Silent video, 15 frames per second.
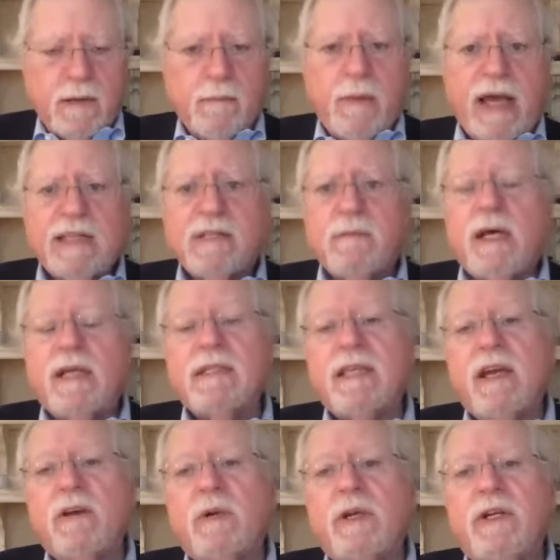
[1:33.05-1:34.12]
maximize
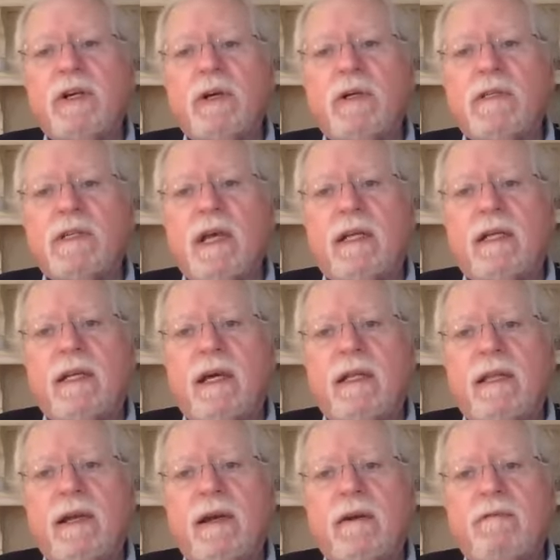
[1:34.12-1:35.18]
their returns on on
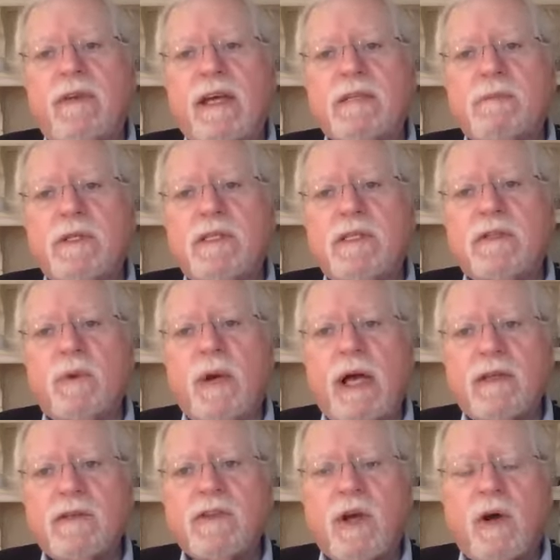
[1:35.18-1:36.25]
their investments as
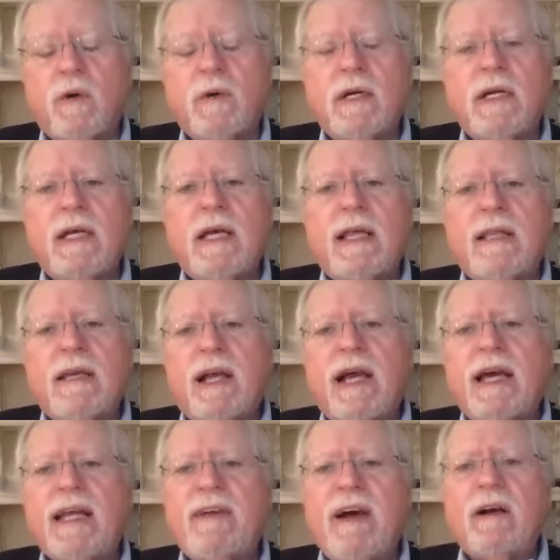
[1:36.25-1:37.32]
well so they're
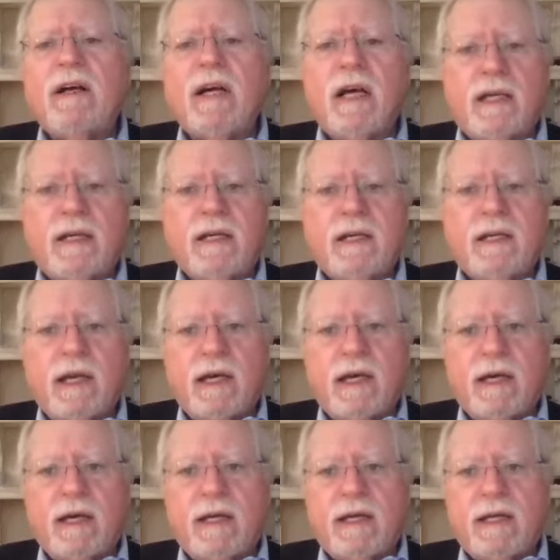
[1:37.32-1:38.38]
kind of outgunned
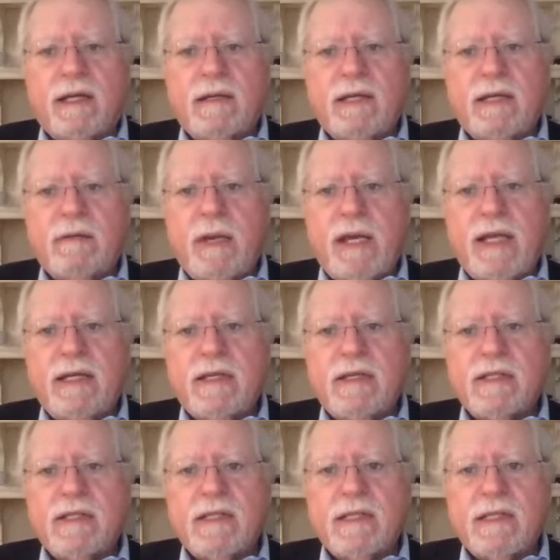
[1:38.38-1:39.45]
uh, in in many
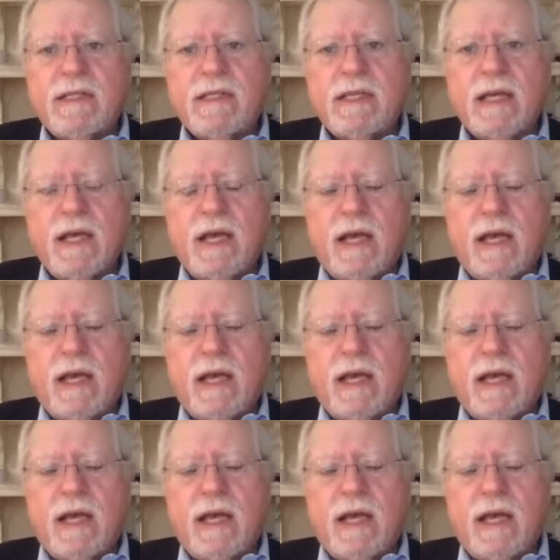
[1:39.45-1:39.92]
instances